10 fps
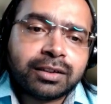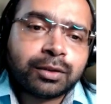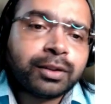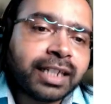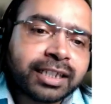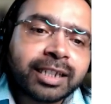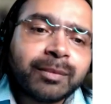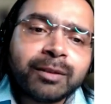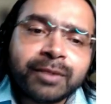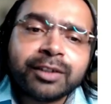So in
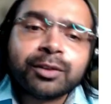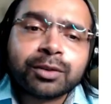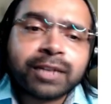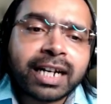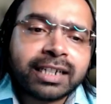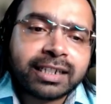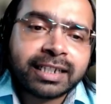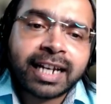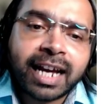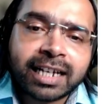HTML, we know that
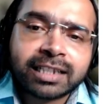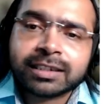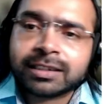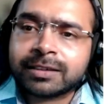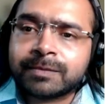it has